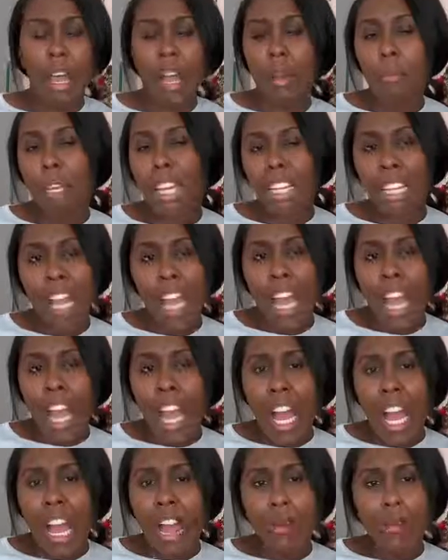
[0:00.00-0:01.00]
I mean,
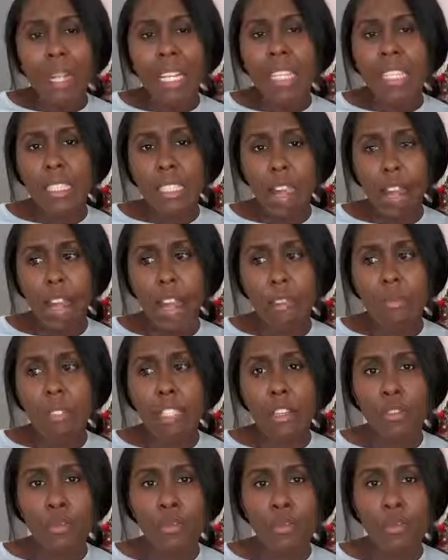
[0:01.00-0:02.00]
how many times
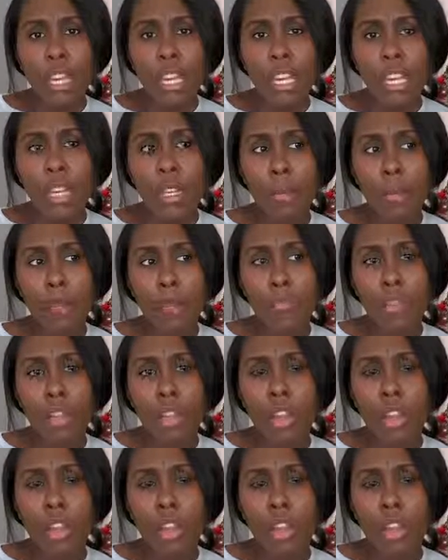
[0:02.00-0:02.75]
have we